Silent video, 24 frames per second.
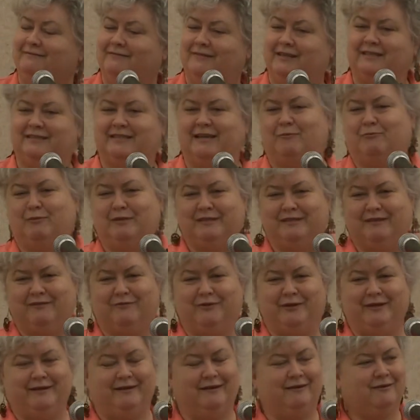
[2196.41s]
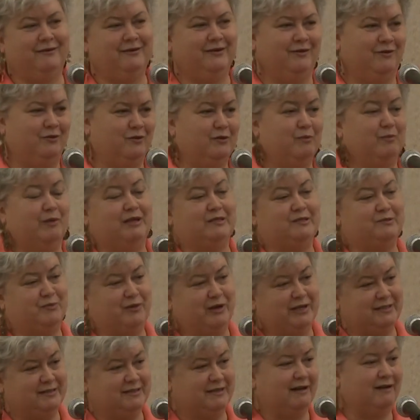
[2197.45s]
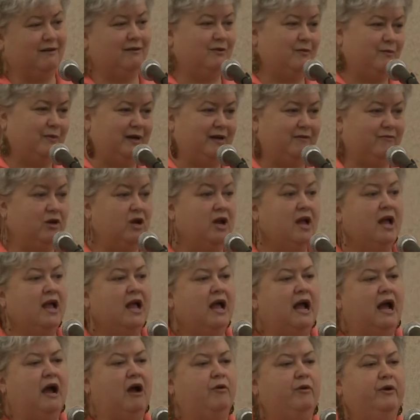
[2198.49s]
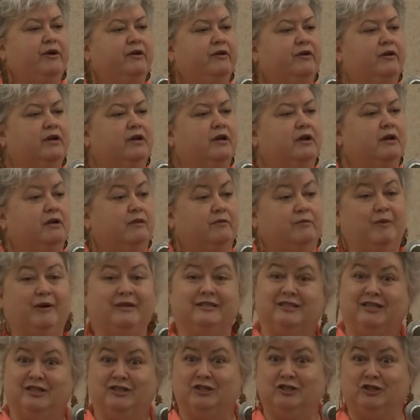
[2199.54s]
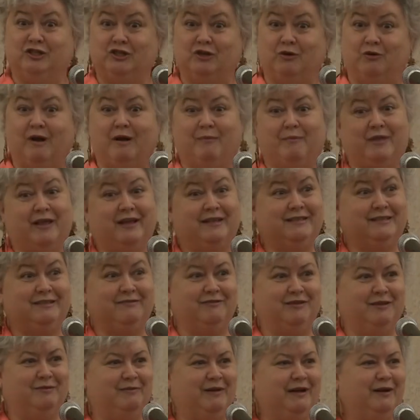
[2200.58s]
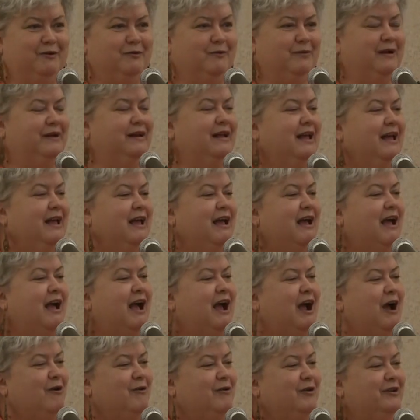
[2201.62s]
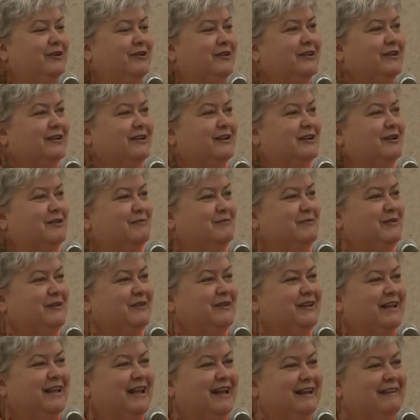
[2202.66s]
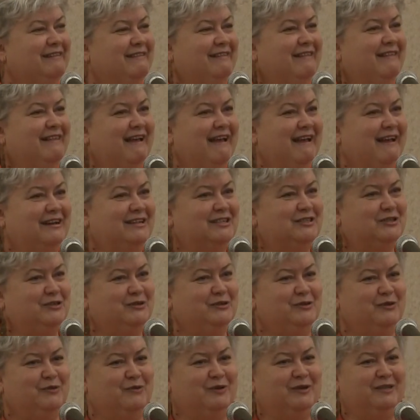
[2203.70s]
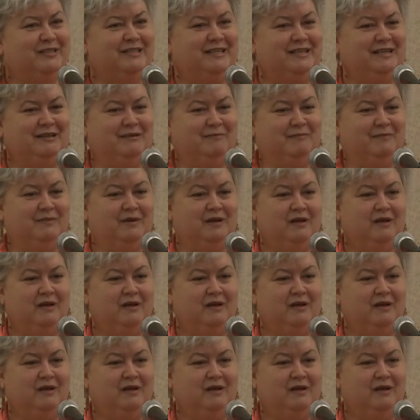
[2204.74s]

This happens every year. The bus breaks down or whatever. How are you going to, the bus doesn't show up, that's even a better one. How are you going to communicate that to your team?